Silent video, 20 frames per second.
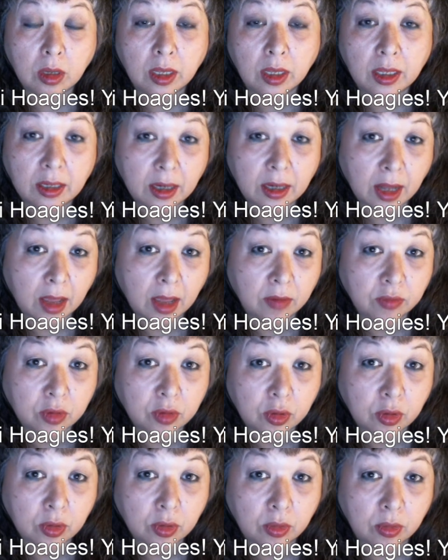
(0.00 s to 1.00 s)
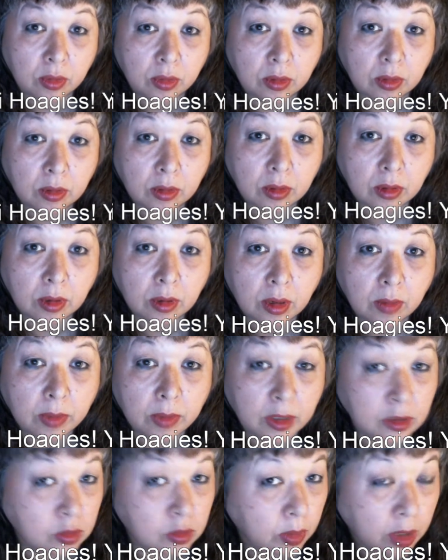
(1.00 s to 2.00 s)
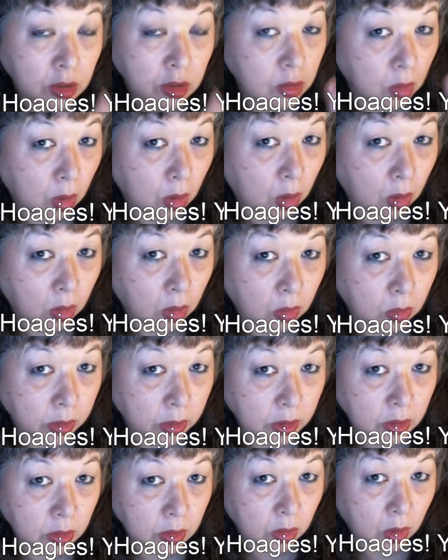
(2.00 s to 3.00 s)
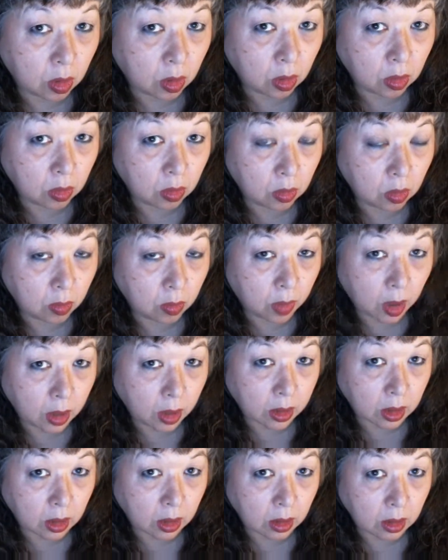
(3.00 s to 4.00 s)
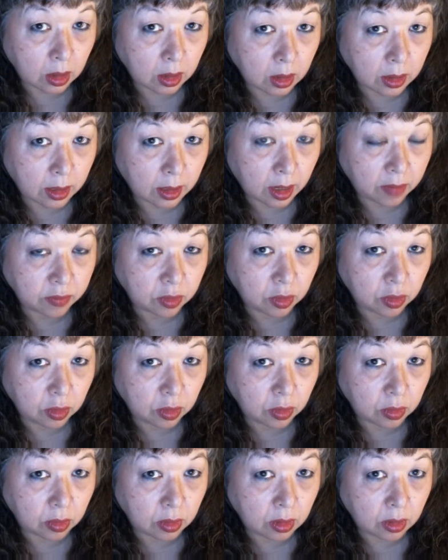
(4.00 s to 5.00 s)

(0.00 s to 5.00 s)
in an afternoon, because we could do a whole body in an afternoon,